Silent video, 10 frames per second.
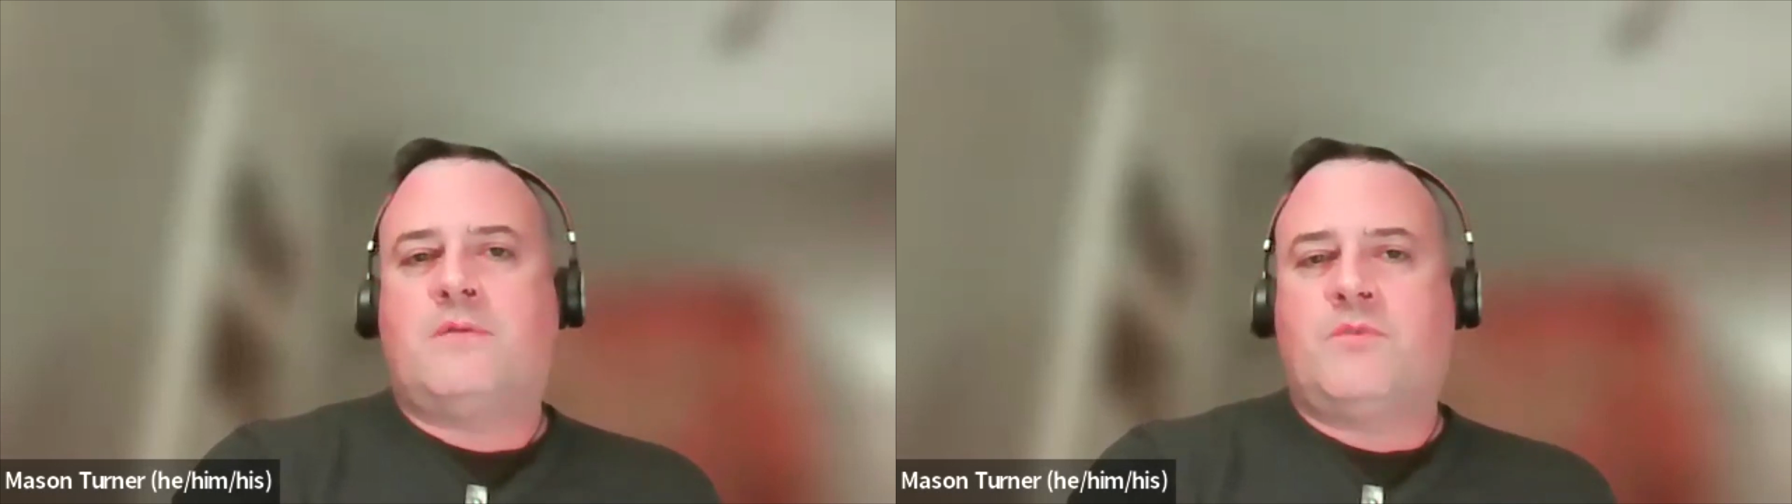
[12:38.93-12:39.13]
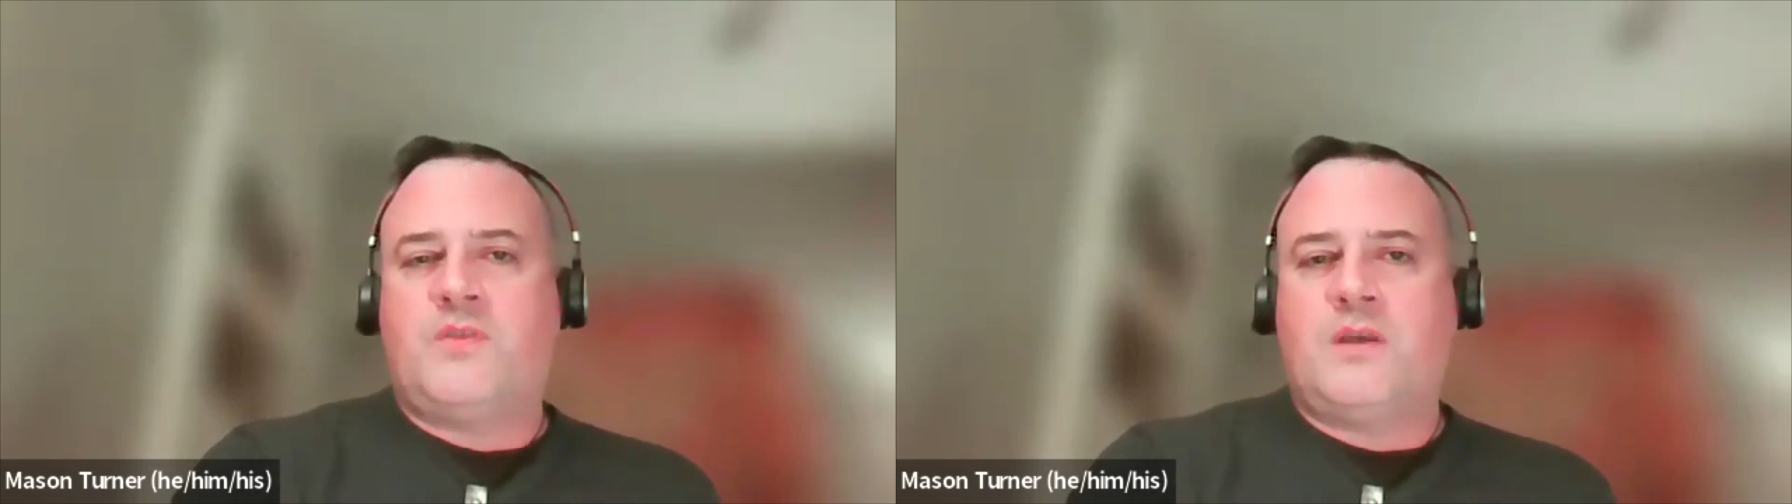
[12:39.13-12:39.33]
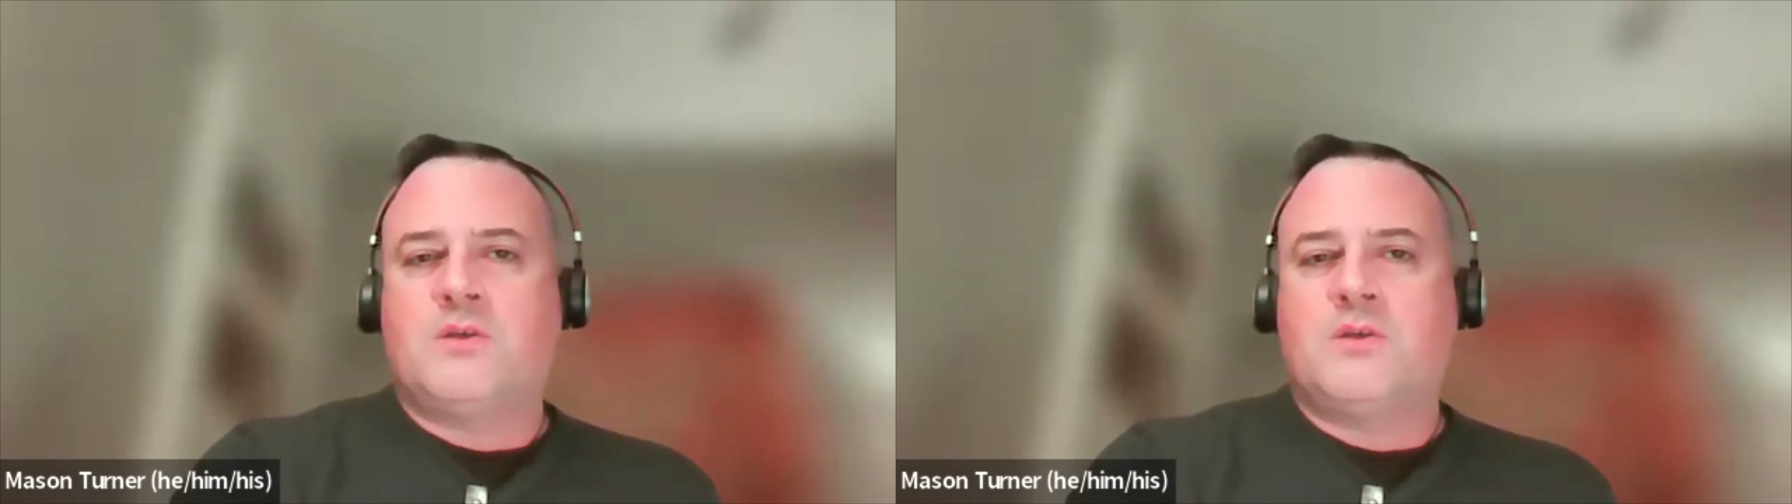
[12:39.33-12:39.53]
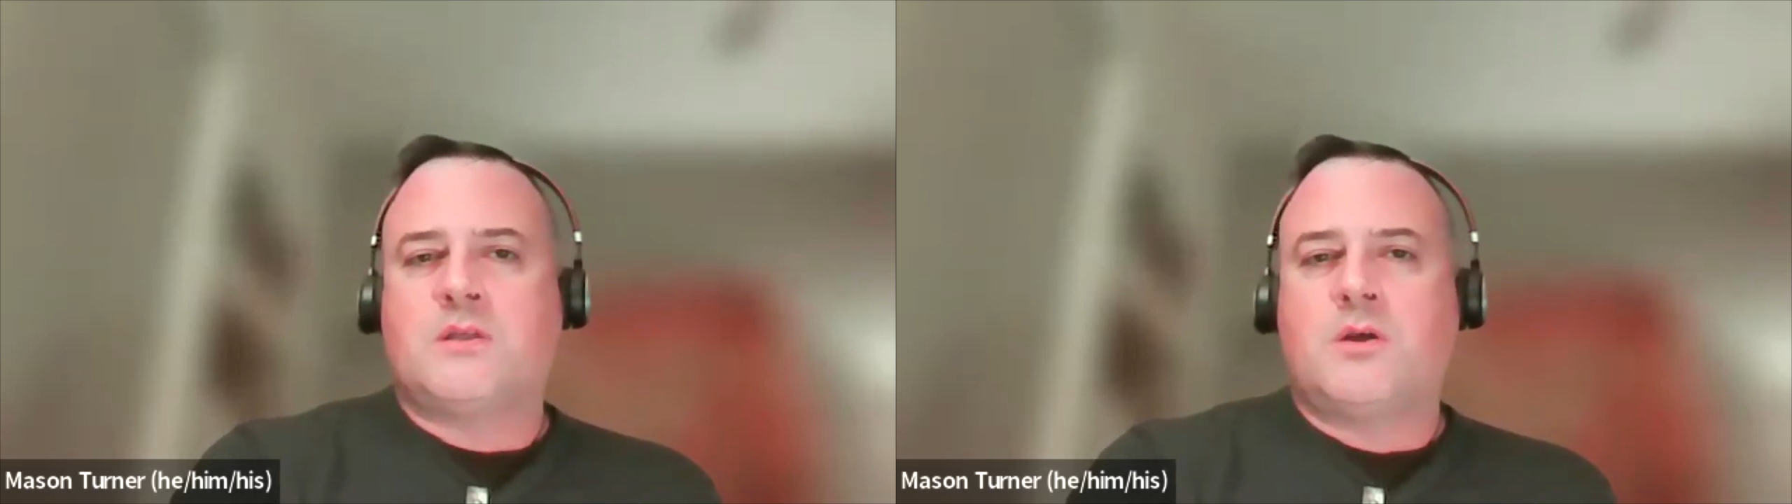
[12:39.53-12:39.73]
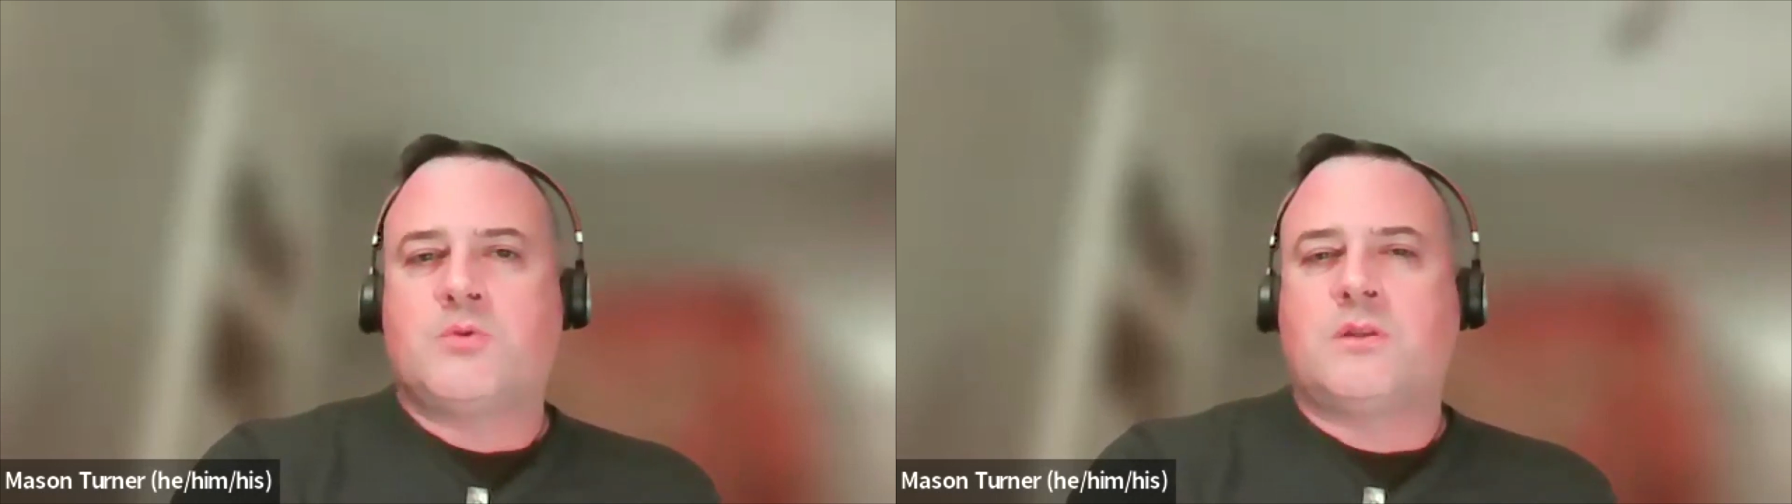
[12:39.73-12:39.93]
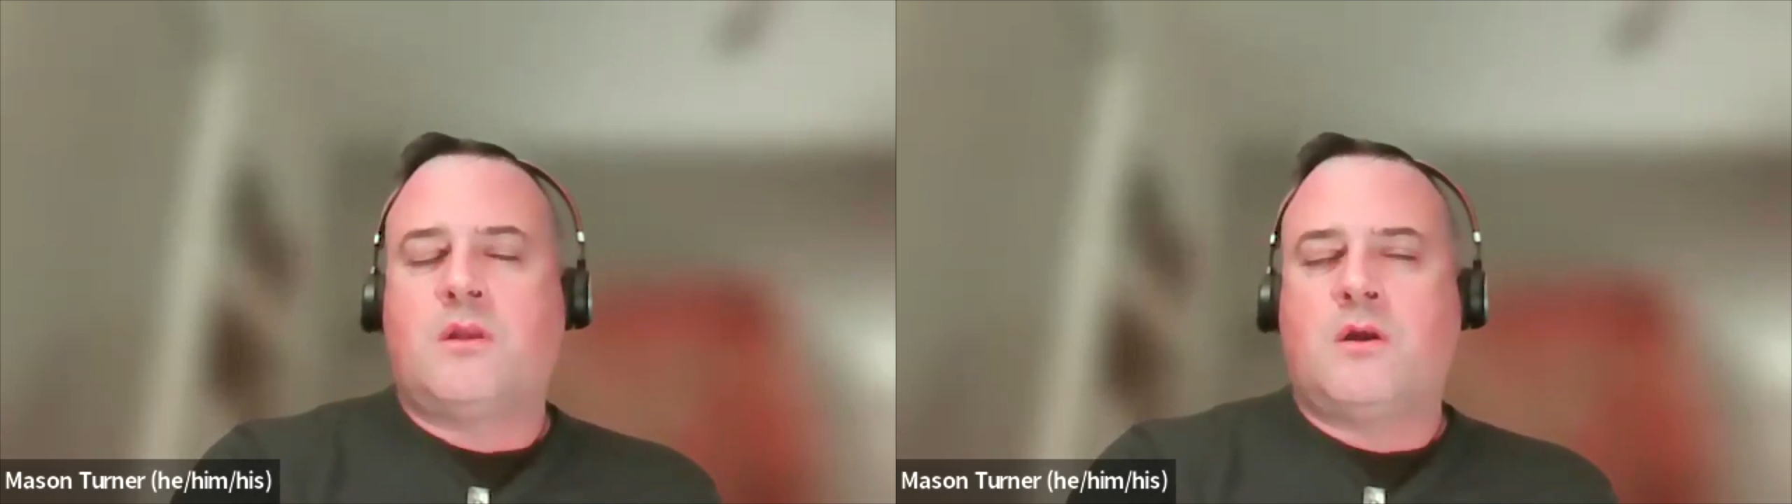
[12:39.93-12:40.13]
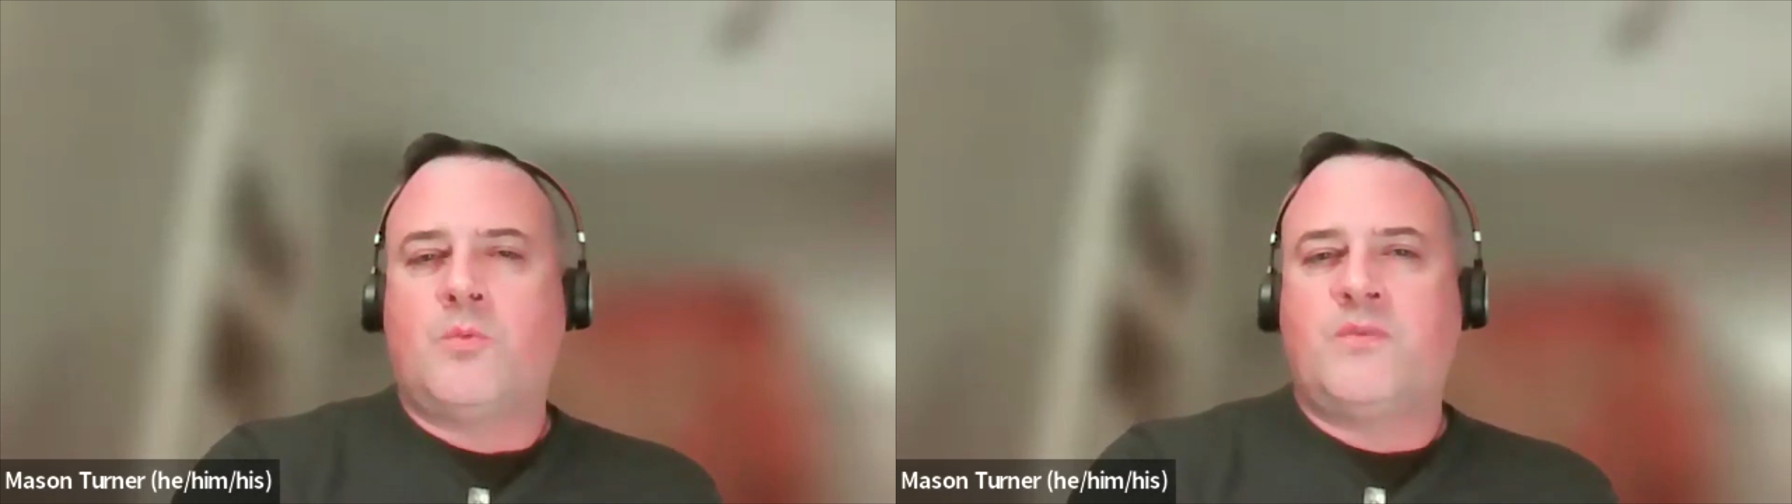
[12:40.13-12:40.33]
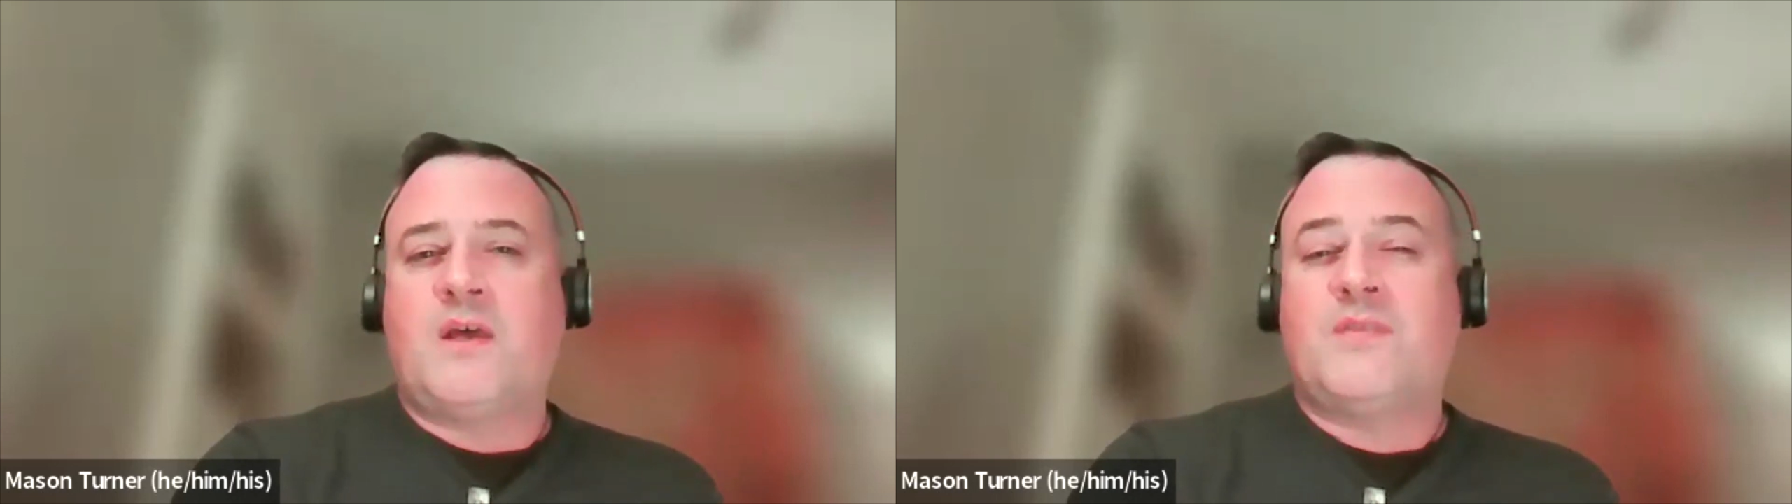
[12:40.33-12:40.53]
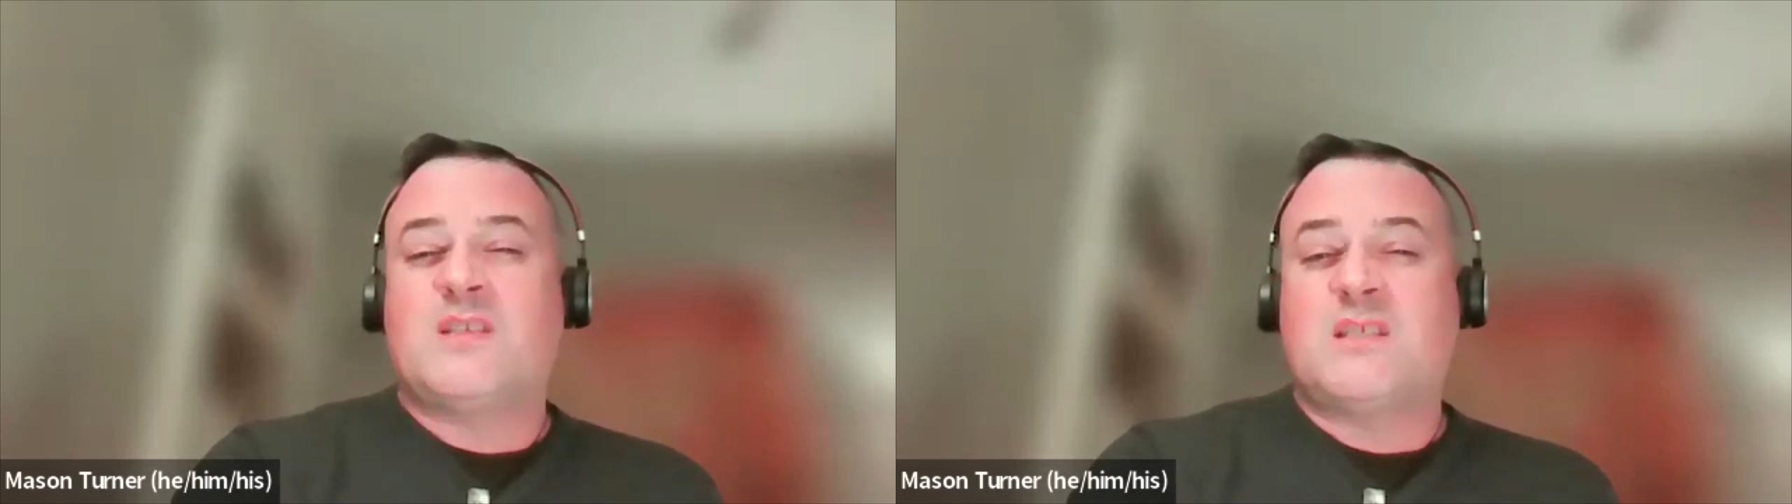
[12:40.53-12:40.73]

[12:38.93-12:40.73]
everything else that it goes along with that,